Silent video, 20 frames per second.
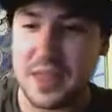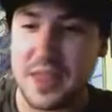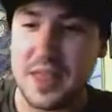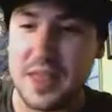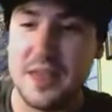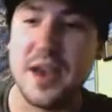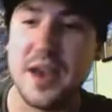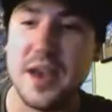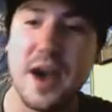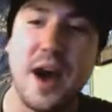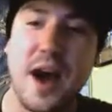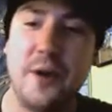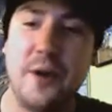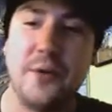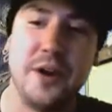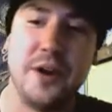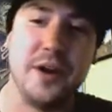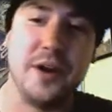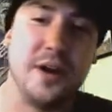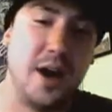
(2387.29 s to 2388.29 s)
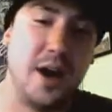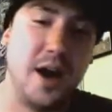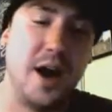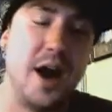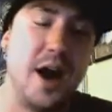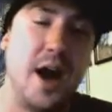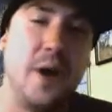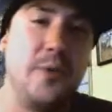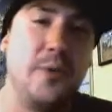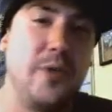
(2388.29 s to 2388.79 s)
Yeah,
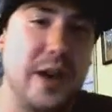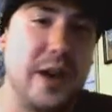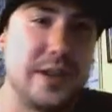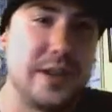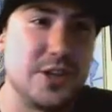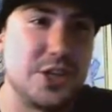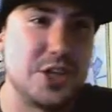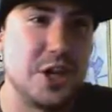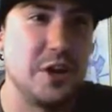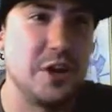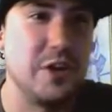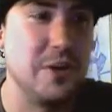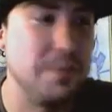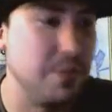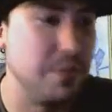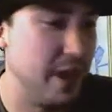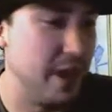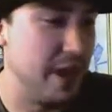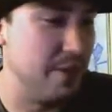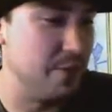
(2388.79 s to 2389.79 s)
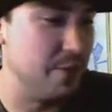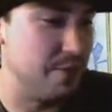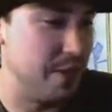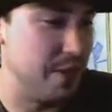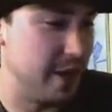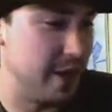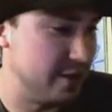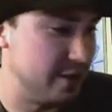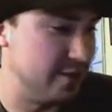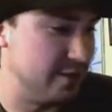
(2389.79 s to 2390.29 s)
I would like to share the blame with
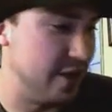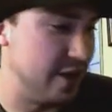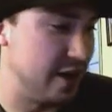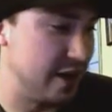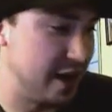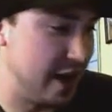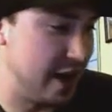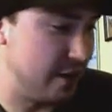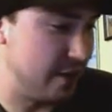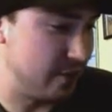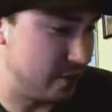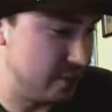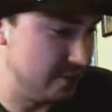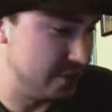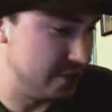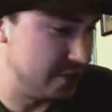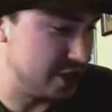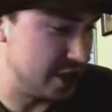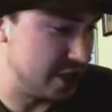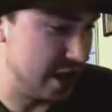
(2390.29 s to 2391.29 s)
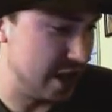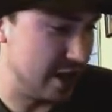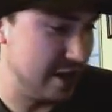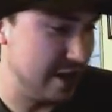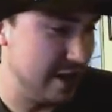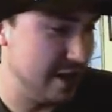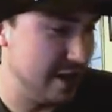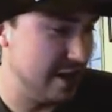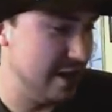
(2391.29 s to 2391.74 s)
my good friend Kyle Kubacek.